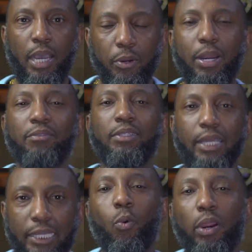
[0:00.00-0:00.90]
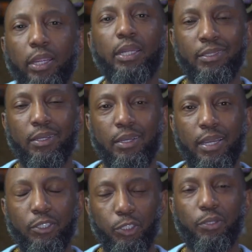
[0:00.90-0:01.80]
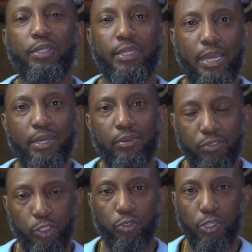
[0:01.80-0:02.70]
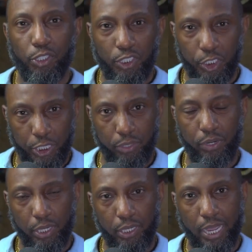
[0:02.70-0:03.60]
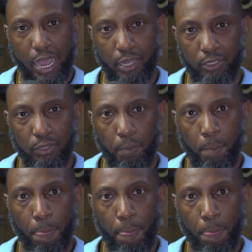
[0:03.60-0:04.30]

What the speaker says: I don't have to like working to ensure that that infrastructure is generating cash.